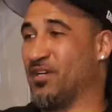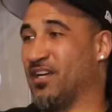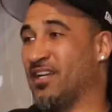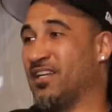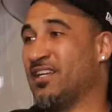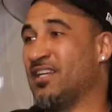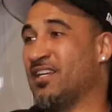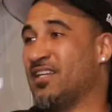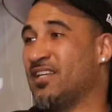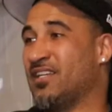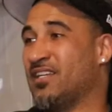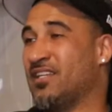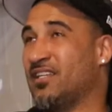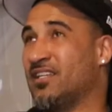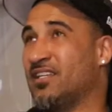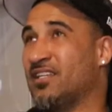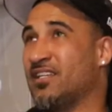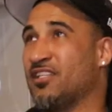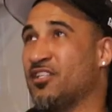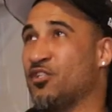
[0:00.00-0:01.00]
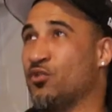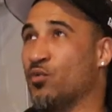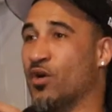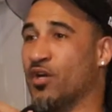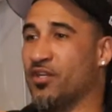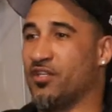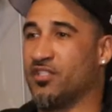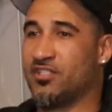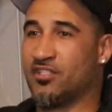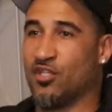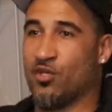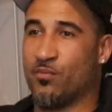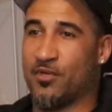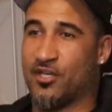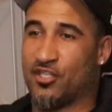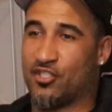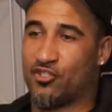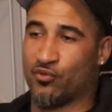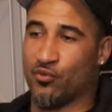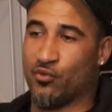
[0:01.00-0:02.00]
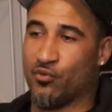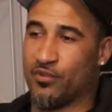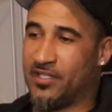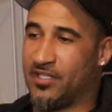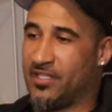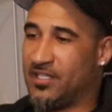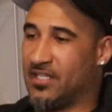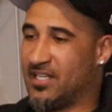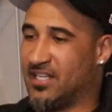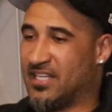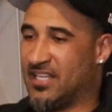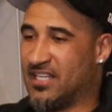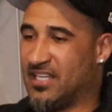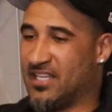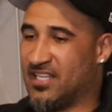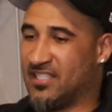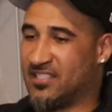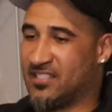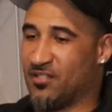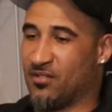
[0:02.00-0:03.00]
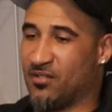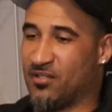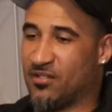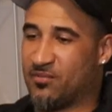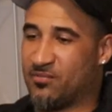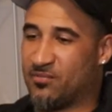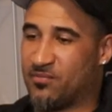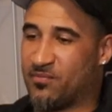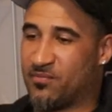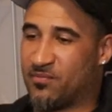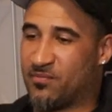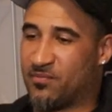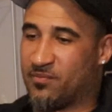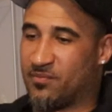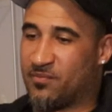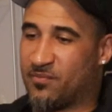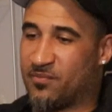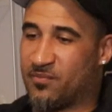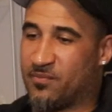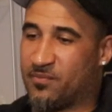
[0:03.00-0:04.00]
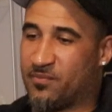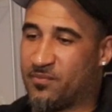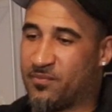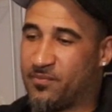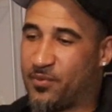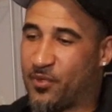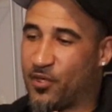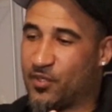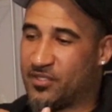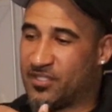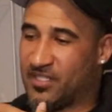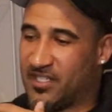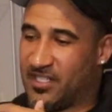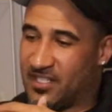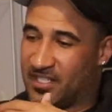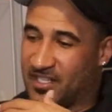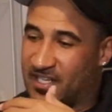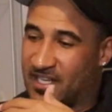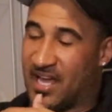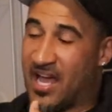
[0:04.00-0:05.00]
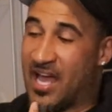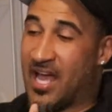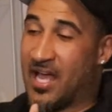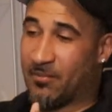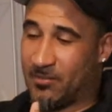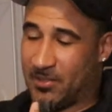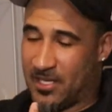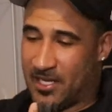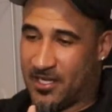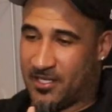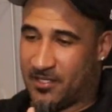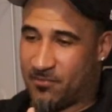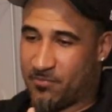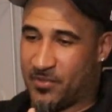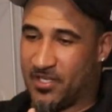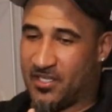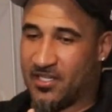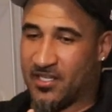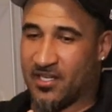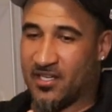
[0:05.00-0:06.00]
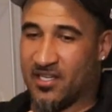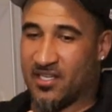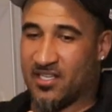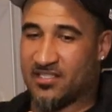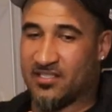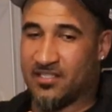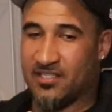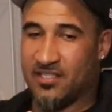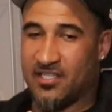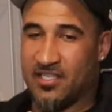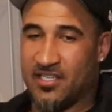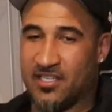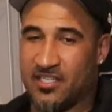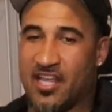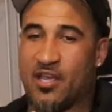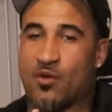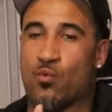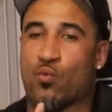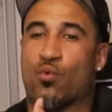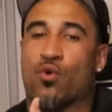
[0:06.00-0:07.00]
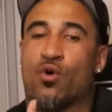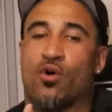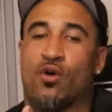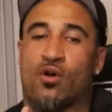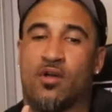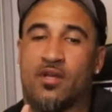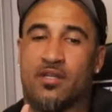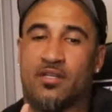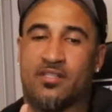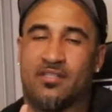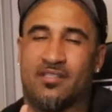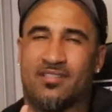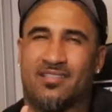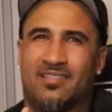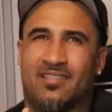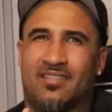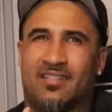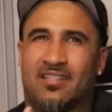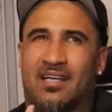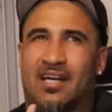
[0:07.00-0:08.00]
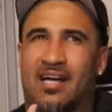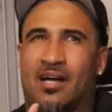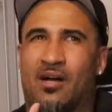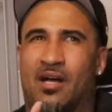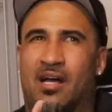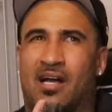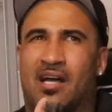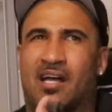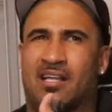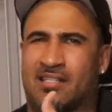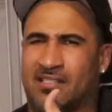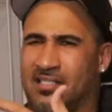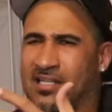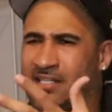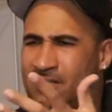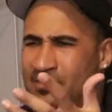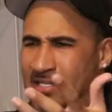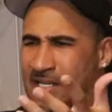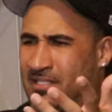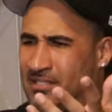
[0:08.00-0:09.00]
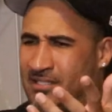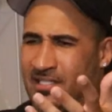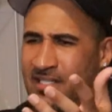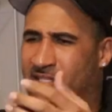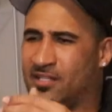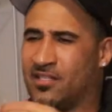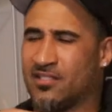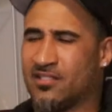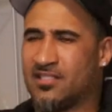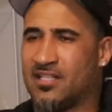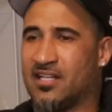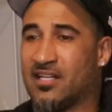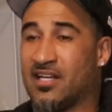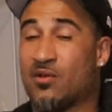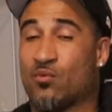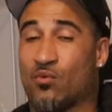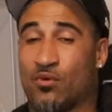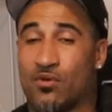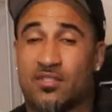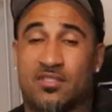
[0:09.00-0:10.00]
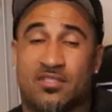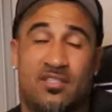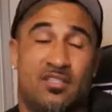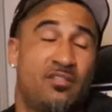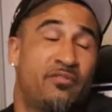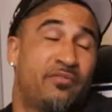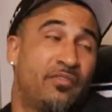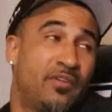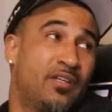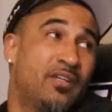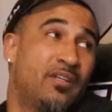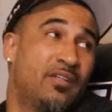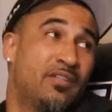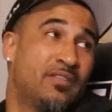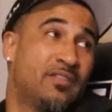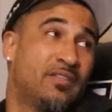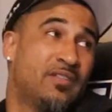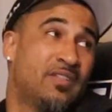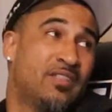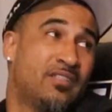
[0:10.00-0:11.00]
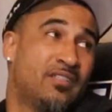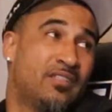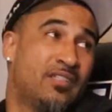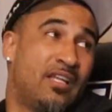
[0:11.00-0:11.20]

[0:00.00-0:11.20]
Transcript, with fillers: But you under so much scrutiny as a person in the limelight because they want. I I I, I say it all the time. They want to see you fail. Yeah.